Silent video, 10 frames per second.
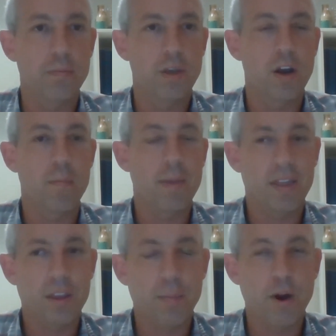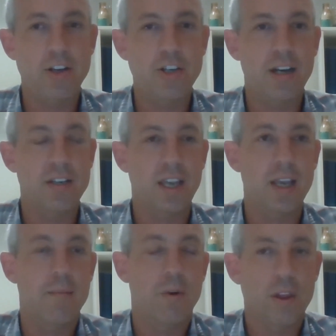meet the project
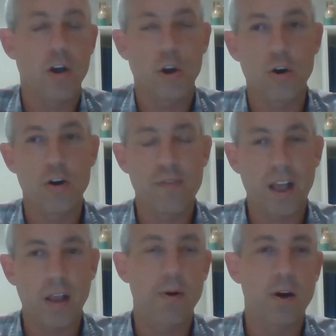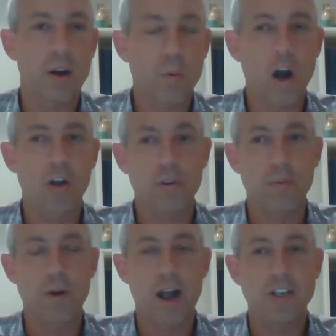team or the owner developer and walk through
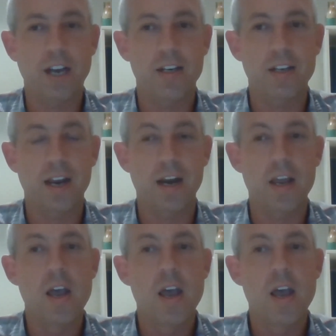the project. And